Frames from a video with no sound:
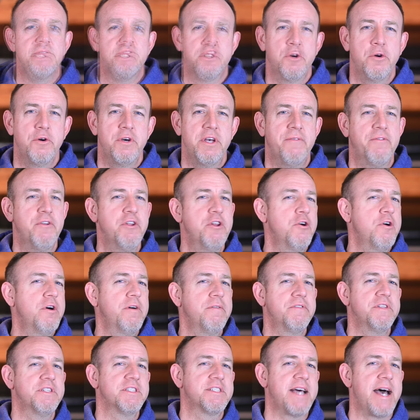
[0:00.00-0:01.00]
So if you know
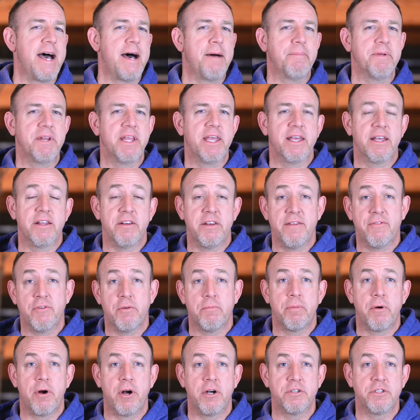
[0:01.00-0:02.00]
of this happening in
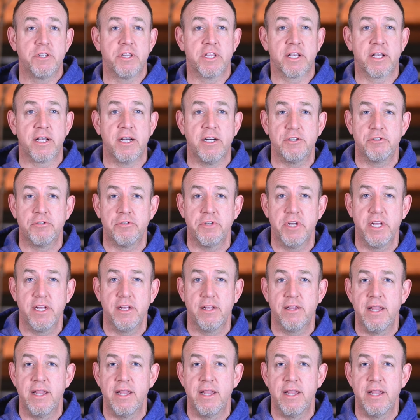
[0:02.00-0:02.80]
different parts of the country,